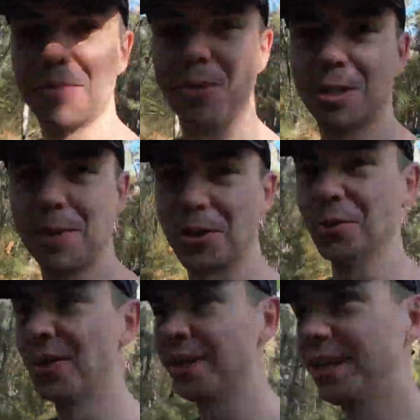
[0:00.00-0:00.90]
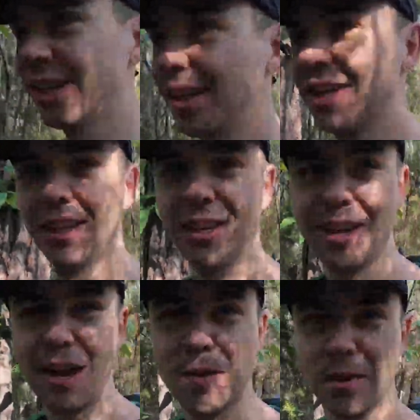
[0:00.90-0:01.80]
pretty special.
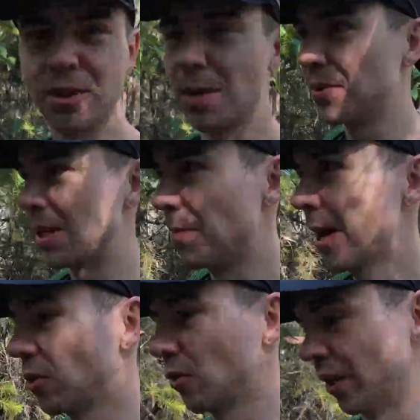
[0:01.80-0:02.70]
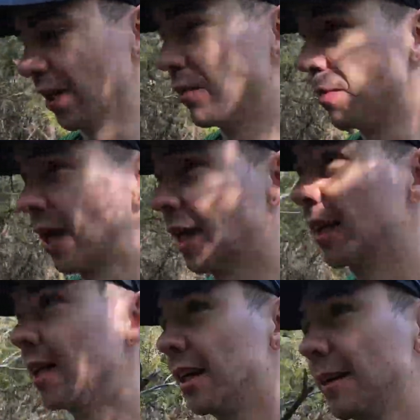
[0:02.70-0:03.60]
I've only got 10% battery
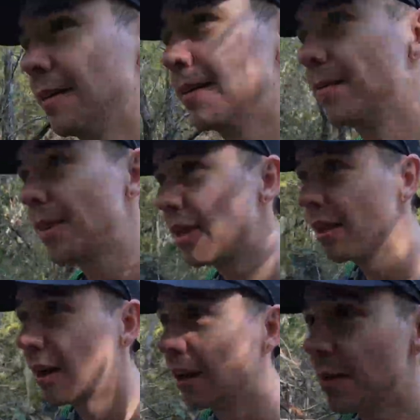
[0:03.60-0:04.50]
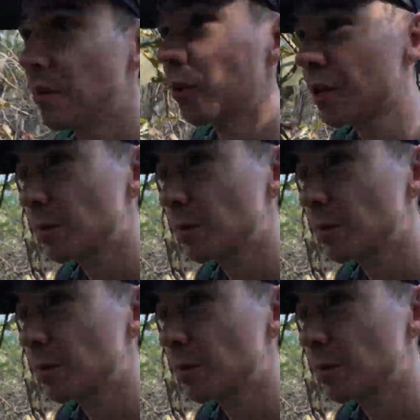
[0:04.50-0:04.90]
remaining. Luckily I bought a